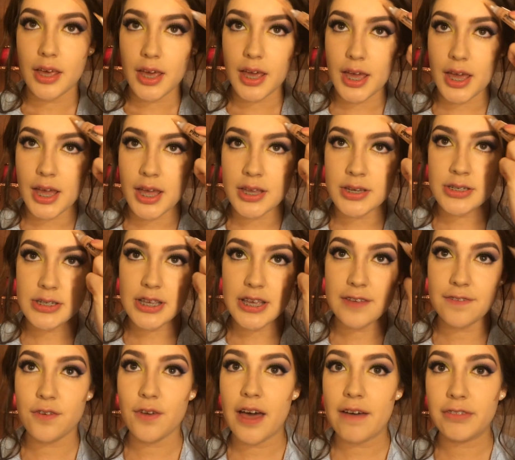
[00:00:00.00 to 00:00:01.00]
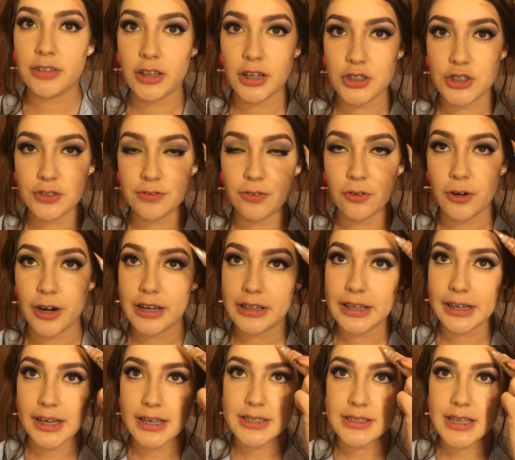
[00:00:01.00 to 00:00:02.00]
And if you have a larger forehead,
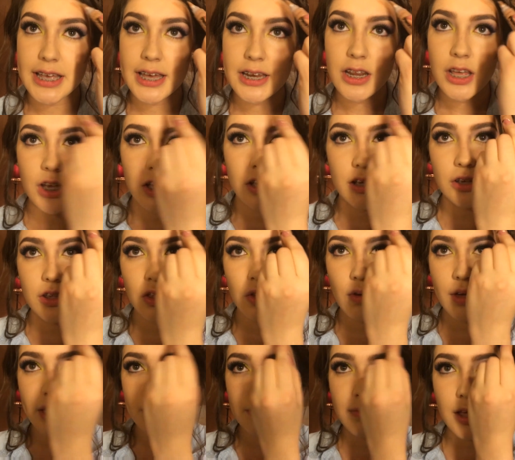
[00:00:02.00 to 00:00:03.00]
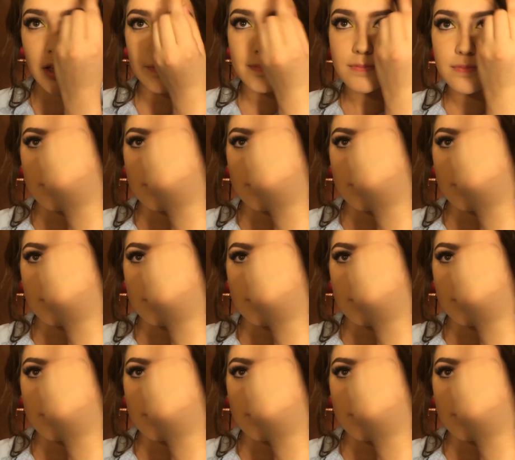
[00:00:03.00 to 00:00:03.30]
like I said, you can